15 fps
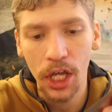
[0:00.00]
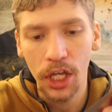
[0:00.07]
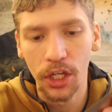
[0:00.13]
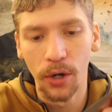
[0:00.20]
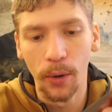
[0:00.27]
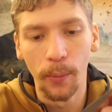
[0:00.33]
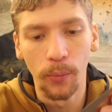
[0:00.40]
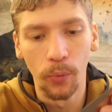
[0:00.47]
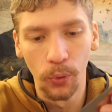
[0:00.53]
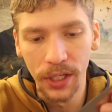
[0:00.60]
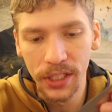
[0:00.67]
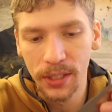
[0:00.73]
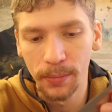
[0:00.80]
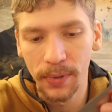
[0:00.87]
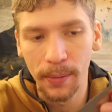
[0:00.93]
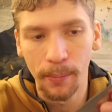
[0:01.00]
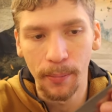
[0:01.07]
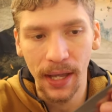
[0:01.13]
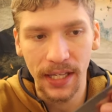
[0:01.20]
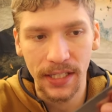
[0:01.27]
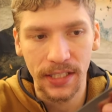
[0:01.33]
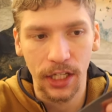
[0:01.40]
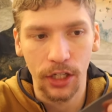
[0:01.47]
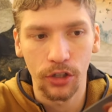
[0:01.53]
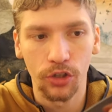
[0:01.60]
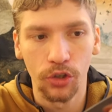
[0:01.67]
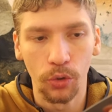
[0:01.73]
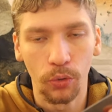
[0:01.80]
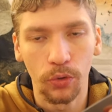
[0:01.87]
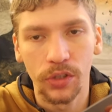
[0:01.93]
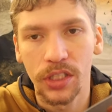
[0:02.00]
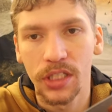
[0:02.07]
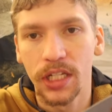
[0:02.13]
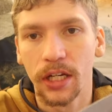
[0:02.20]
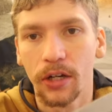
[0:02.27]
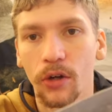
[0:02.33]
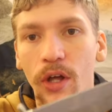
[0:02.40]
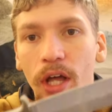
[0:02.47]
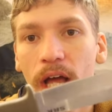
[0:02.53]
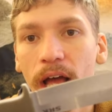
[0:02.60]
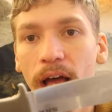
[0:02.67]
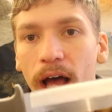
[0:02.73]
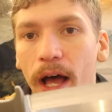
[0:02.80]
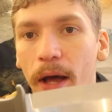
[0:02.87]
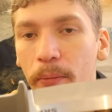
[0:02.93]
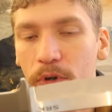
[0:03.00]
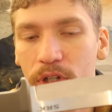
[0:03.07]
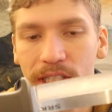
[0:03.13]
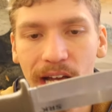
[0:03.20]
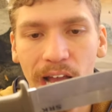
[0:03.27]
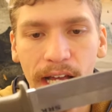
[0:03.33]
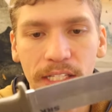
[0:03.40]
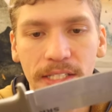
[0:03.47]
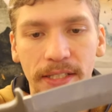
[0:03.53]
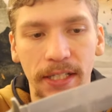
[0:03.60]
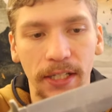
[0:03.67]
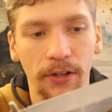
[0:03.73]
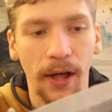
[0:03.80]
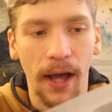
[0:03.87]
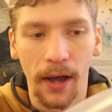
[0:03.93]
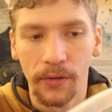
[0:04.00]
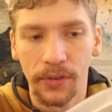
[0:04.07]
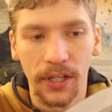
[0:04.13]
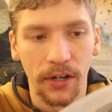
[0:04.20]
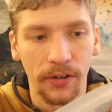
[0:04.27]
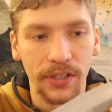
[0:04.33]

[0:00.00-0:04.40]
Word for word: you know, reasonably basic tool steel or die steel out there.